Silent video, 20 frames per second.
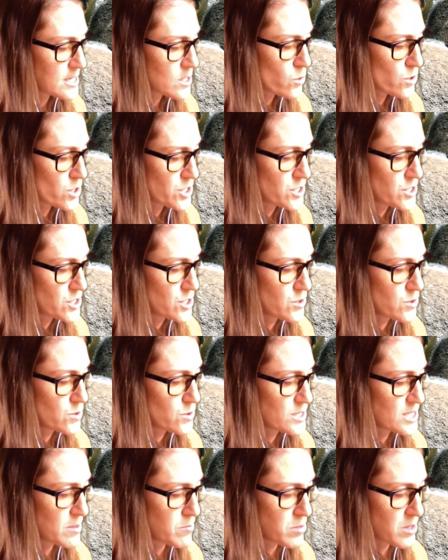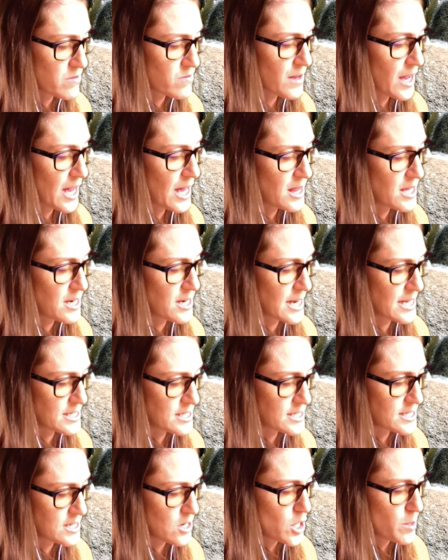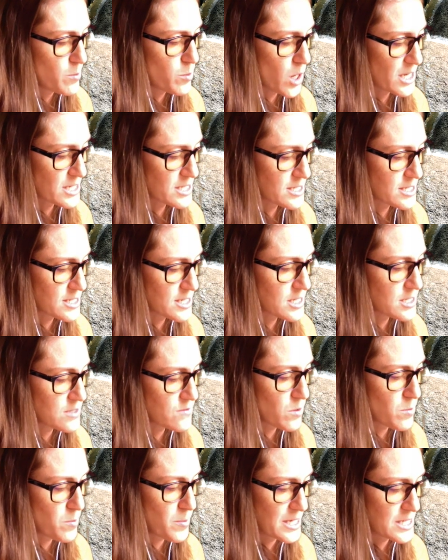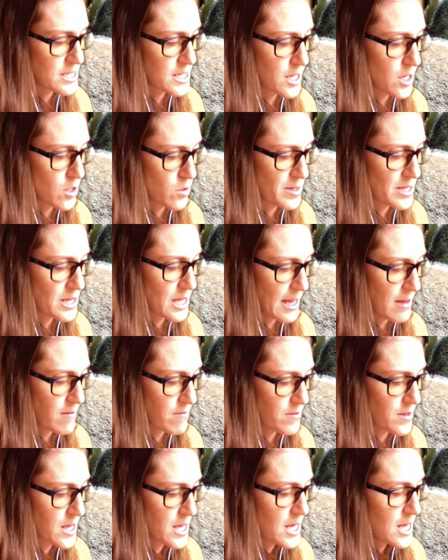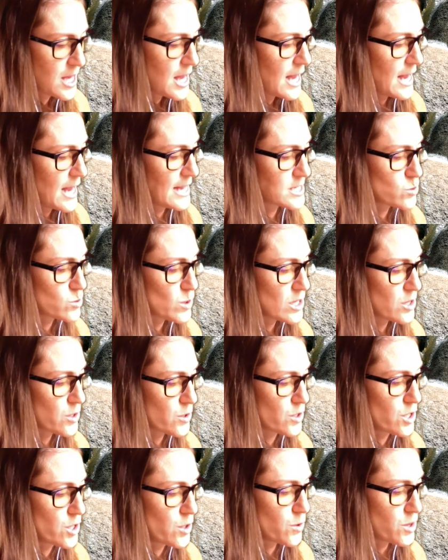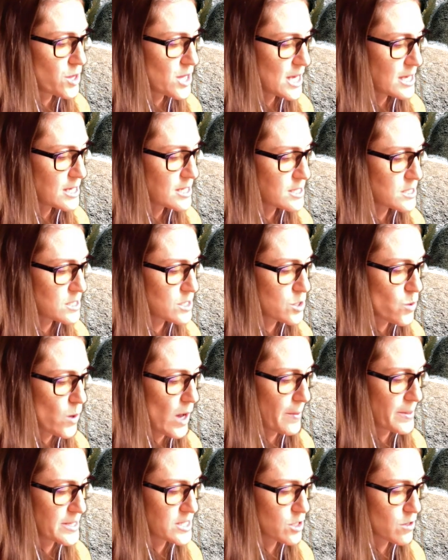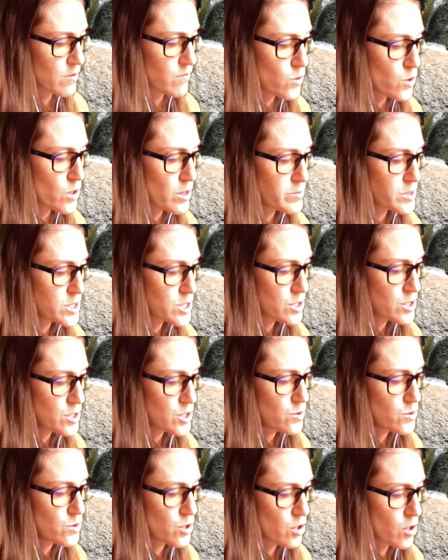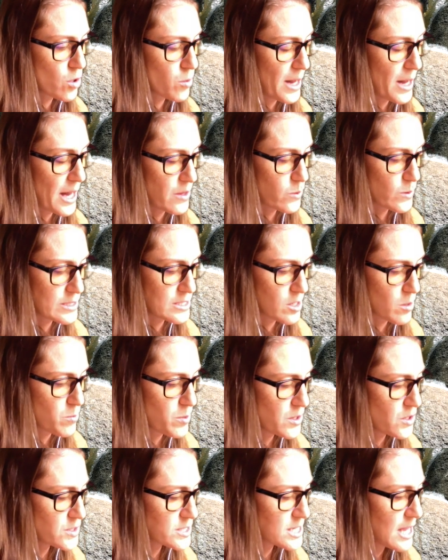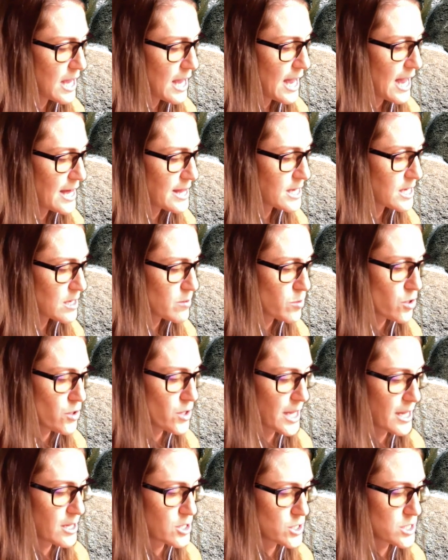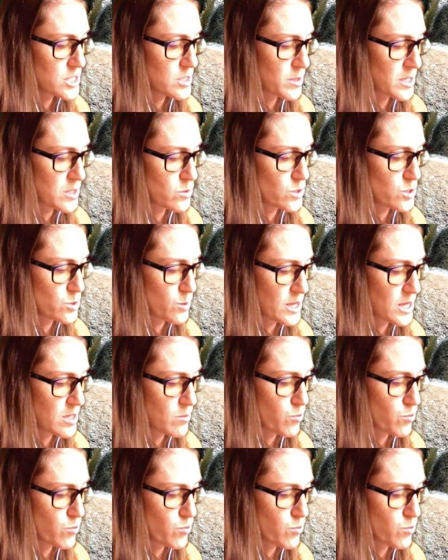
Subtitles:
order to simplify the necessary processes for basic human life. As we learn new things, new habits are formed, new neural pathways are built, and the communication speed between the